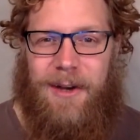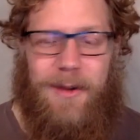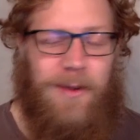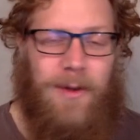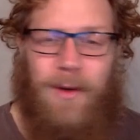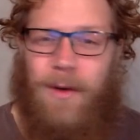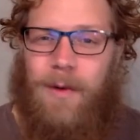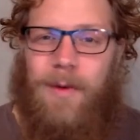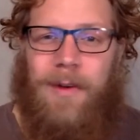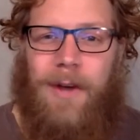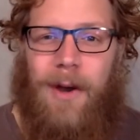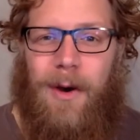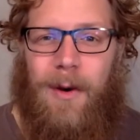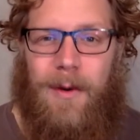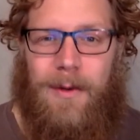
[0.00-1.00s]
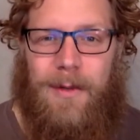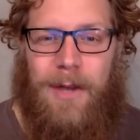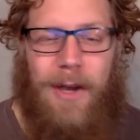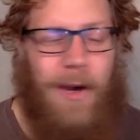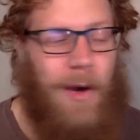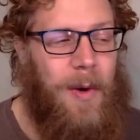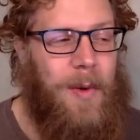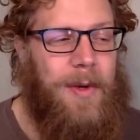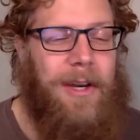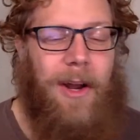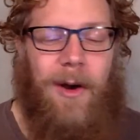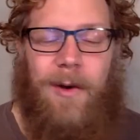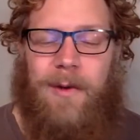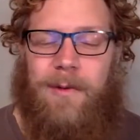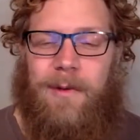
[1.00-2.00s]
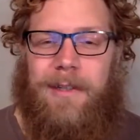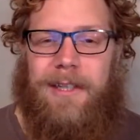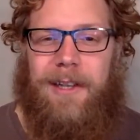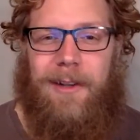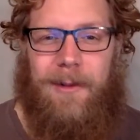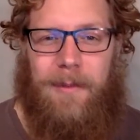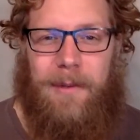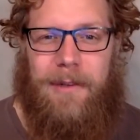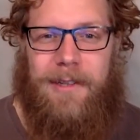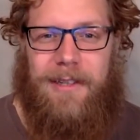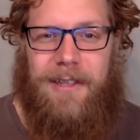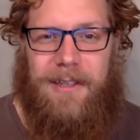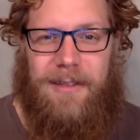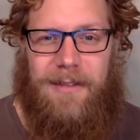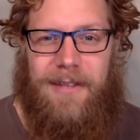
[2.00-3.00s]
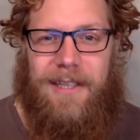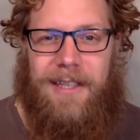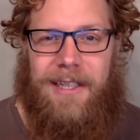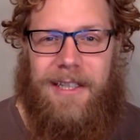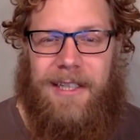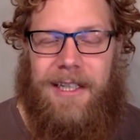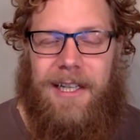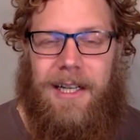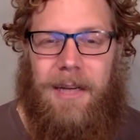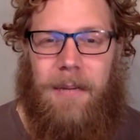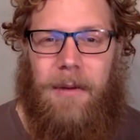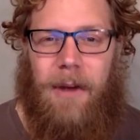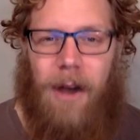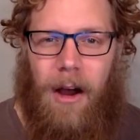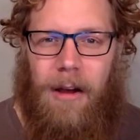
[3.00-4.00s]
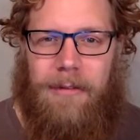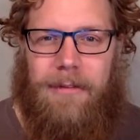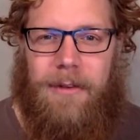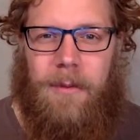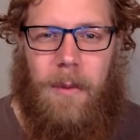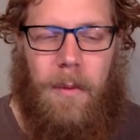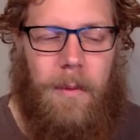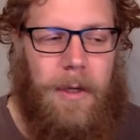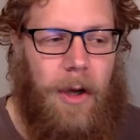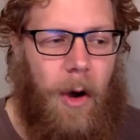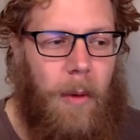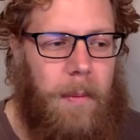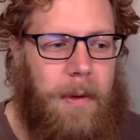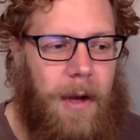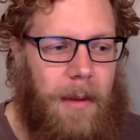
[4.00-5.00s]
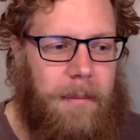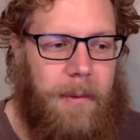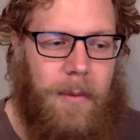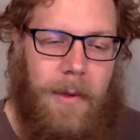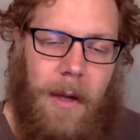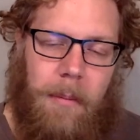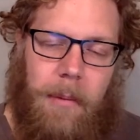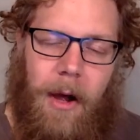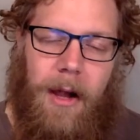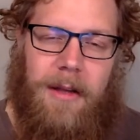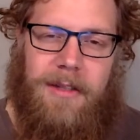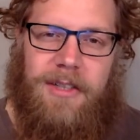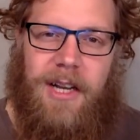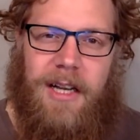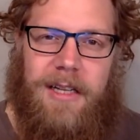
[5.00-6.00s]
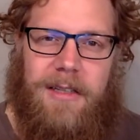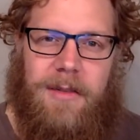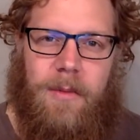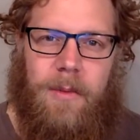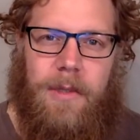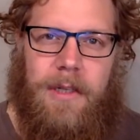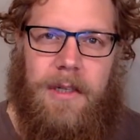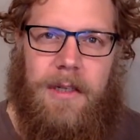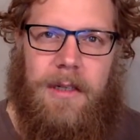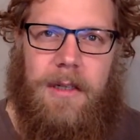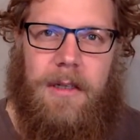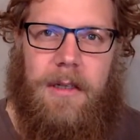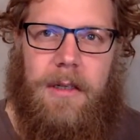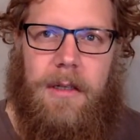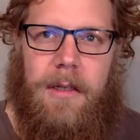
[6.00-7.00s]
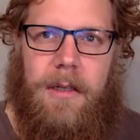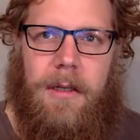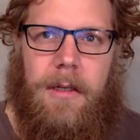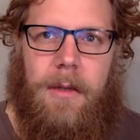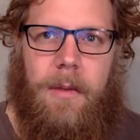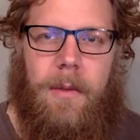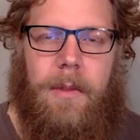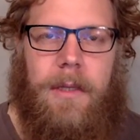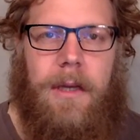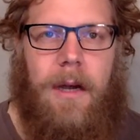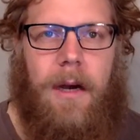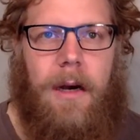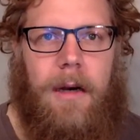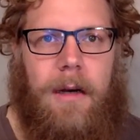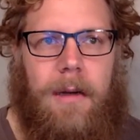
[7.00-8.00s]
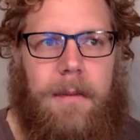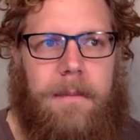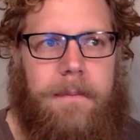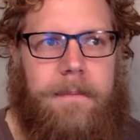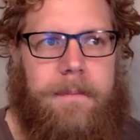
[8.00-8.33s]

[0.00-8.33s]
So who knows? Who knows what the other person is feeling? But often when we open up and we apologize, we are